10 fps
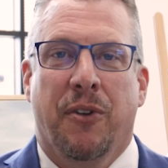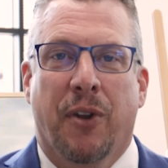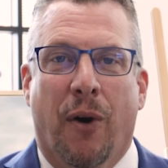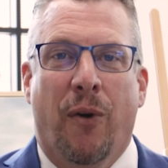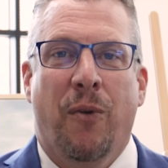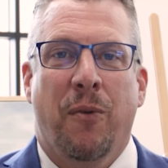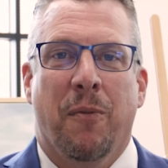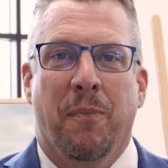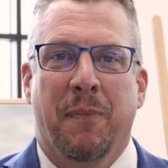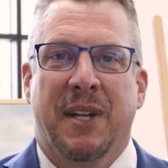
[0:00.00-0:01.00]
Don't
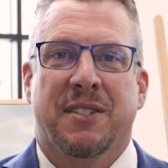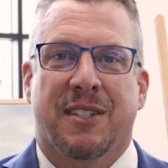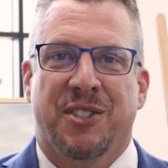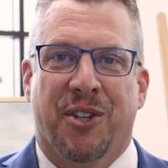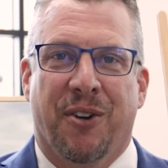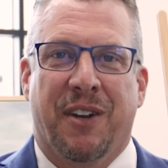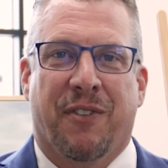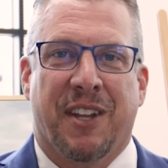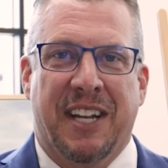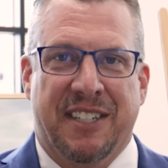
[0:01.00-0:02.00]
miss the journey
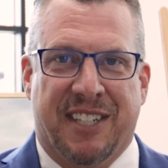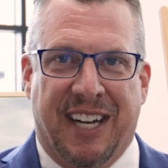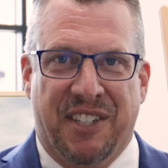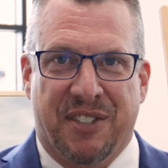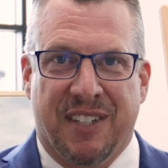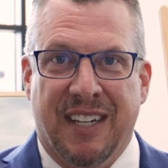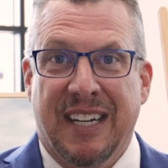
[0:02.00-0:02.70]
for the destination.